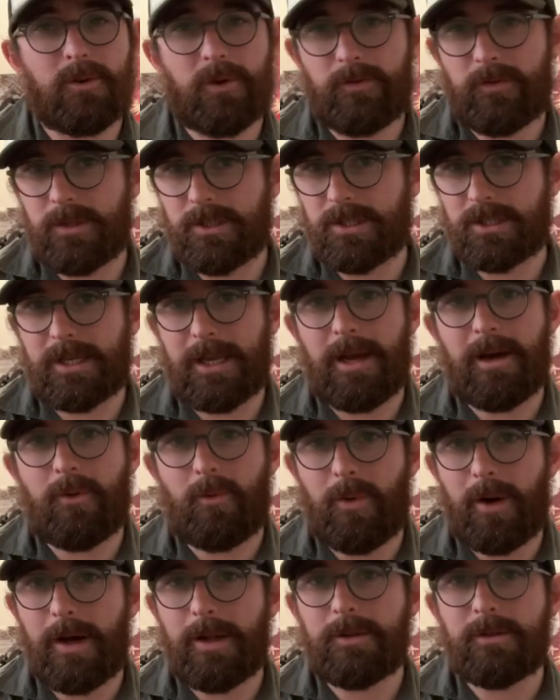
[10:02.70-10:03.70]
if you just
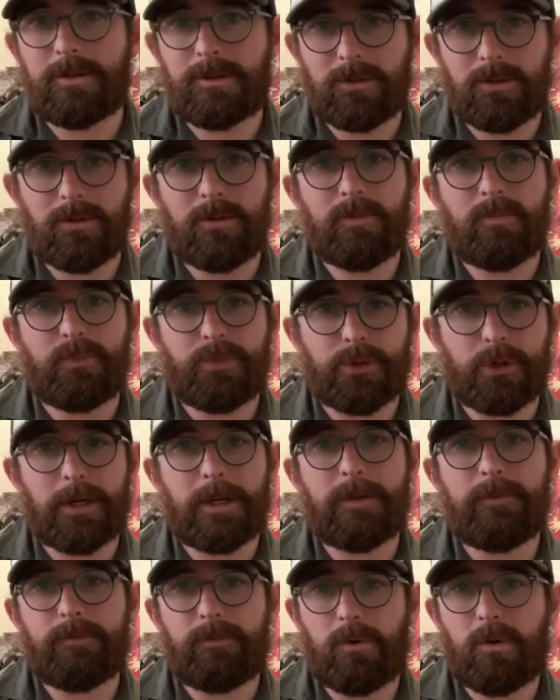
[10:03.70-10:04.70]
count 1, 2,
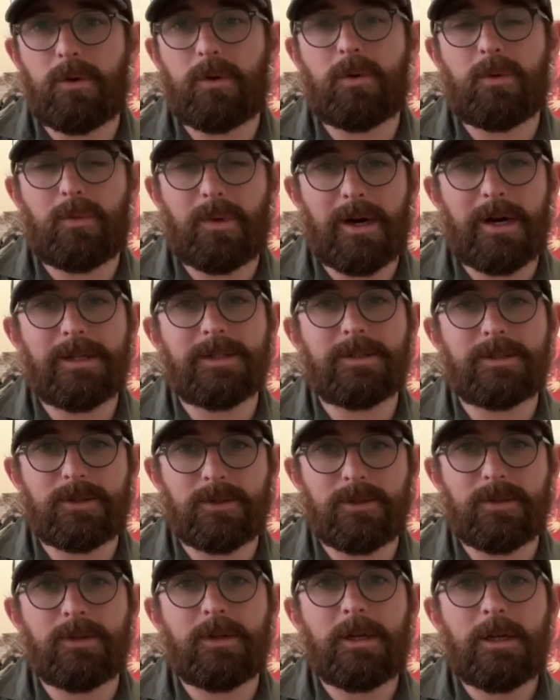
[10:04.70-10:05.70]
3, 4, 1,
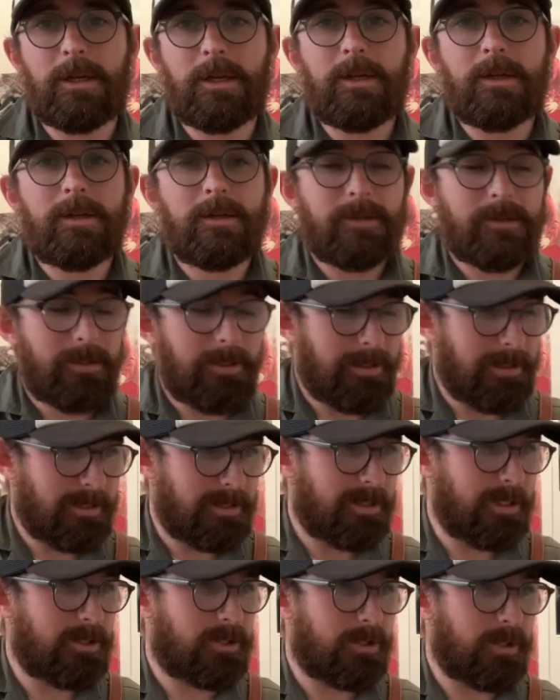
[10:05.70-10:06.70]
2,
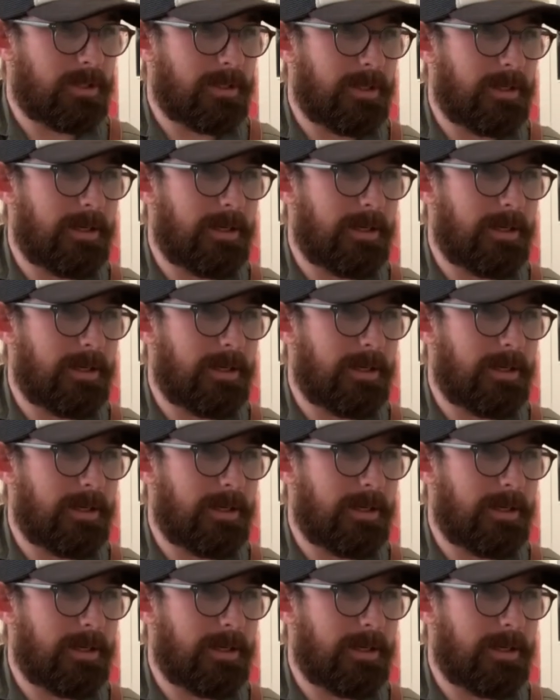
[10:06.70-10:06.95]
etc.